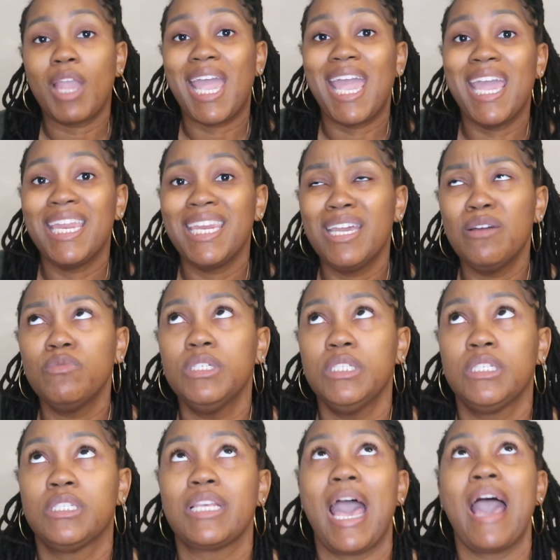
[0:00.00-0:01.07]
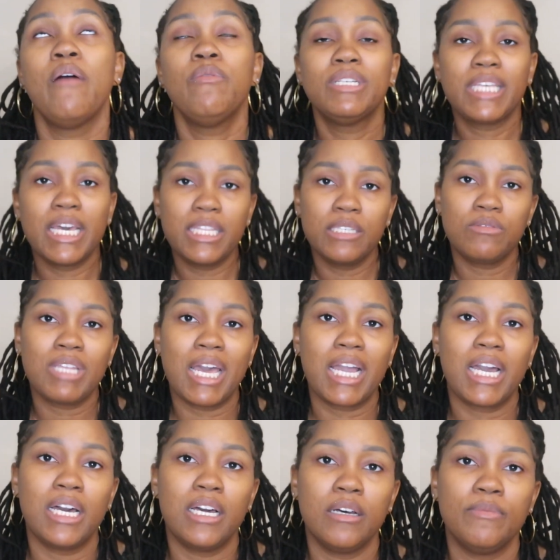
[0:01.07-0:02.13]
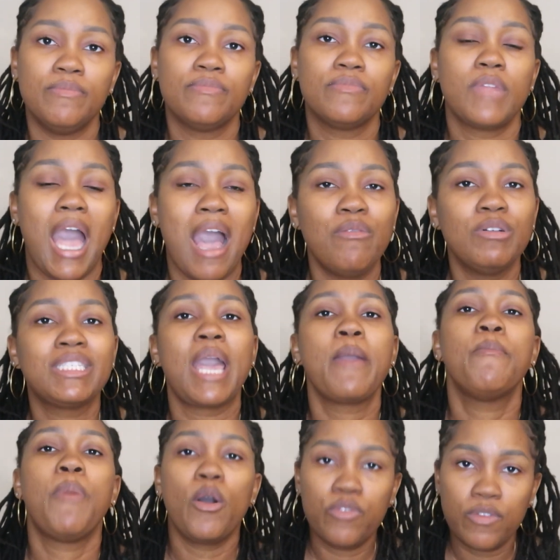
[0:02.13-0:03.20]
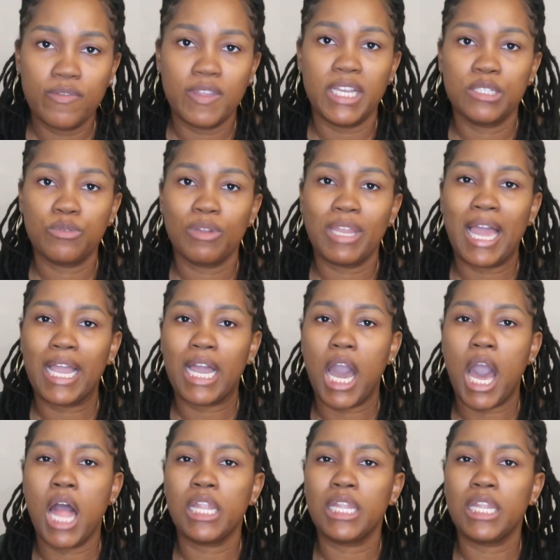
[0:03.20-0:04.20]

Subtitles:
And it was, I would say this is like I would say both of these were like a